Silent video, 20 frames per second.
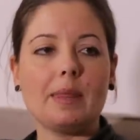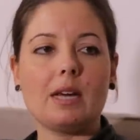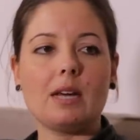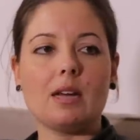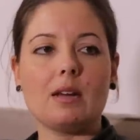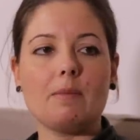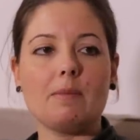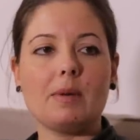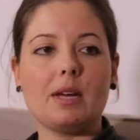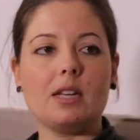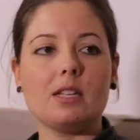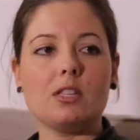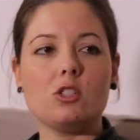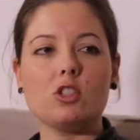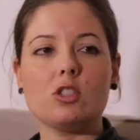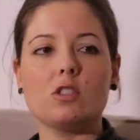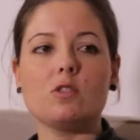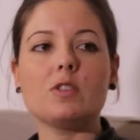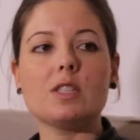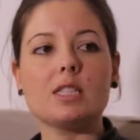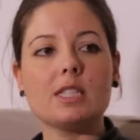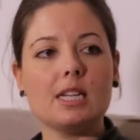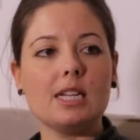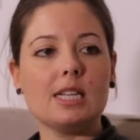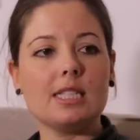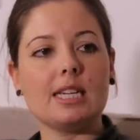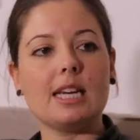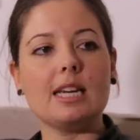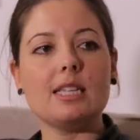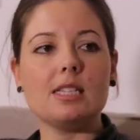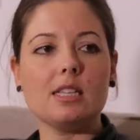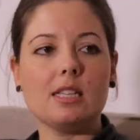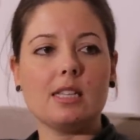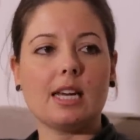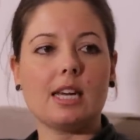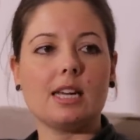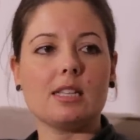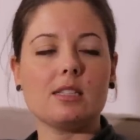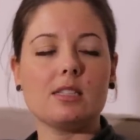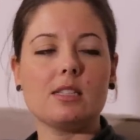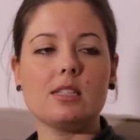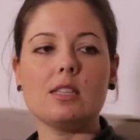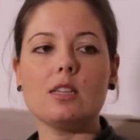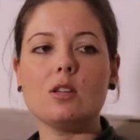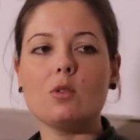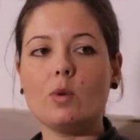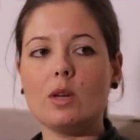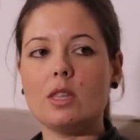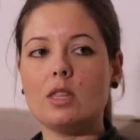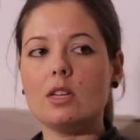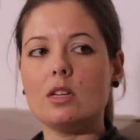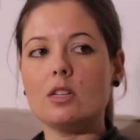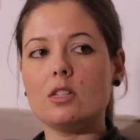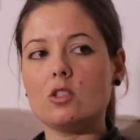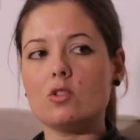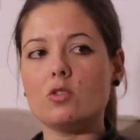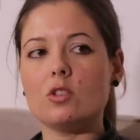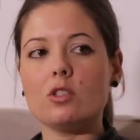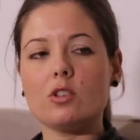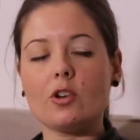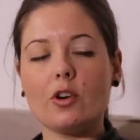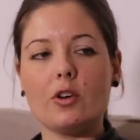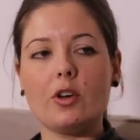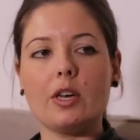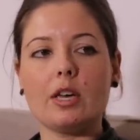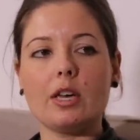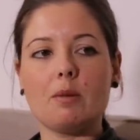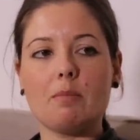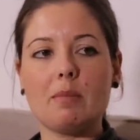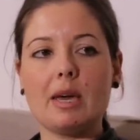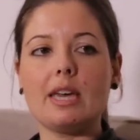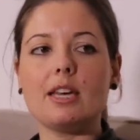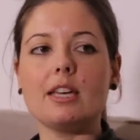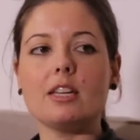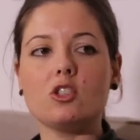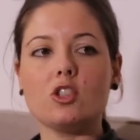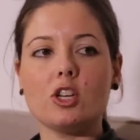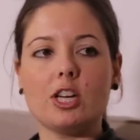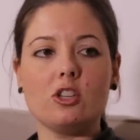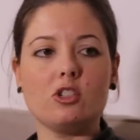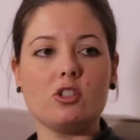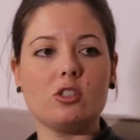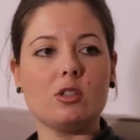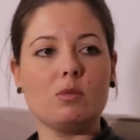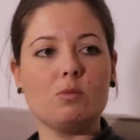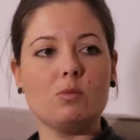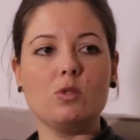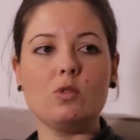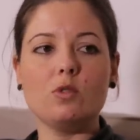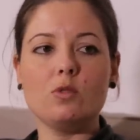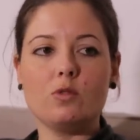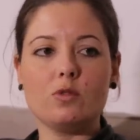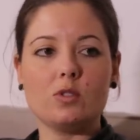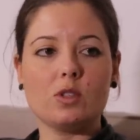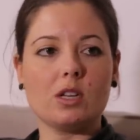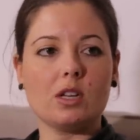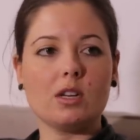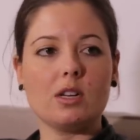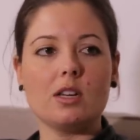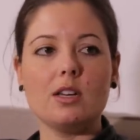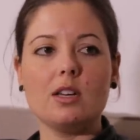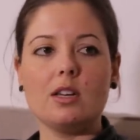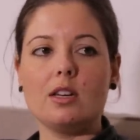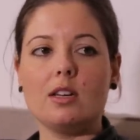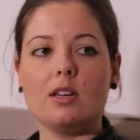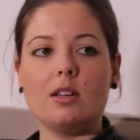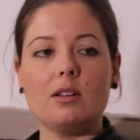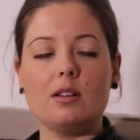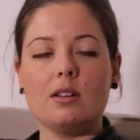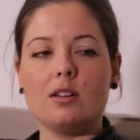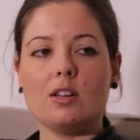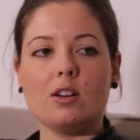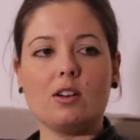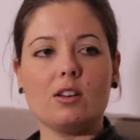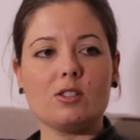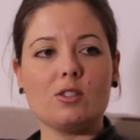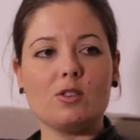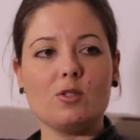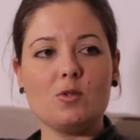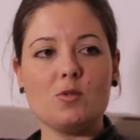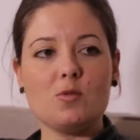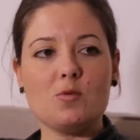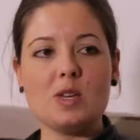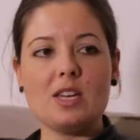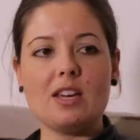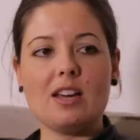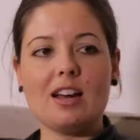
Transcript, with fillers: Um, and it's just facilitating that, seeing where the industry is going, and making changes and moves. And yeah, so we yeah.